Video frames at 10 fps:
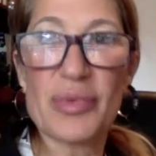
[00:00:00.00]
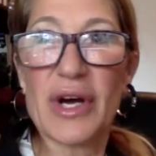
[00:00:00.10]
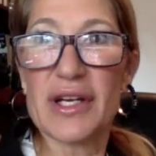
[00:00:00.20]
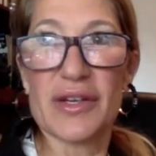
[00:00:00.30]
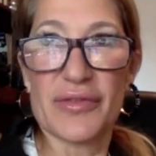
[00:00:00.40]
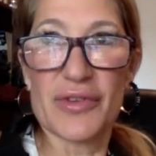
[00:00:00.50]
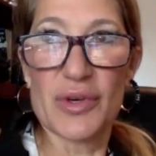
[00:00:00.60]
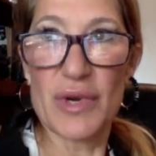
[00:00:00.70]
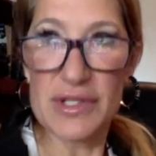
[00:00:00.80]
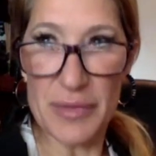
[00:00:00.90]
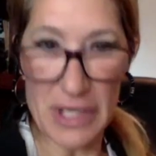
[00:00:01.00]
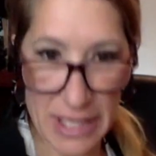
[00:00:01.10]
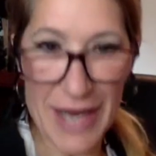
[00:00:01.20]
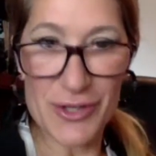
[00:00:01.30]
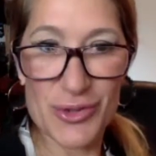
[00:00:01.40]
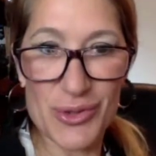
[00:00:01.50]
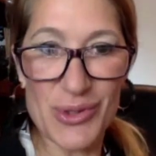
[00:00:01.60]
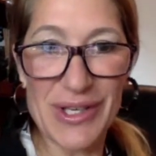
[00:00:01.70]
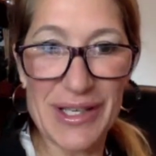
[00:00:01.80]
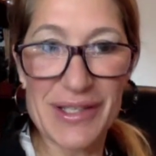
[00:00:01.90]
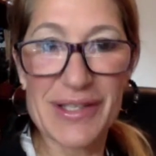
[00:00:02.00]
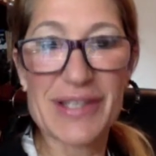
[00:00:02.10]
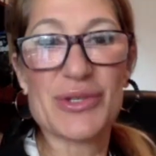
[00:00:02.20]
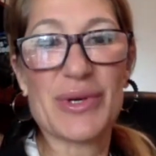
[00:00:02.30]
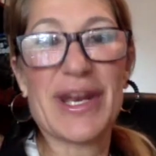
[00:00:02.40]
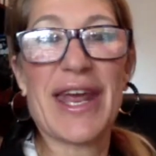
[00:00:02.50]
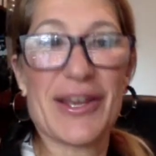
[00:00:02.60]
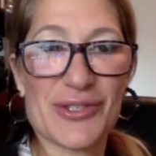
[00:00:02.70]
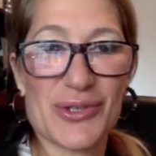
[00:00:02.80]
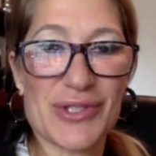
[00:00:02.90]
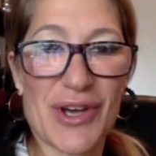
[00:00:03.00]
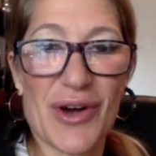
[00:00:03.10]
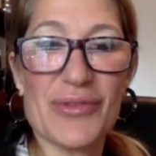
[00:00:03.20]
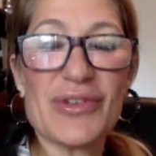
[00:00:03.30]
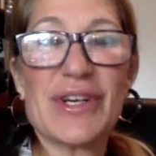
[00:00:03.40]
but if you want something natural in to enhance yourself,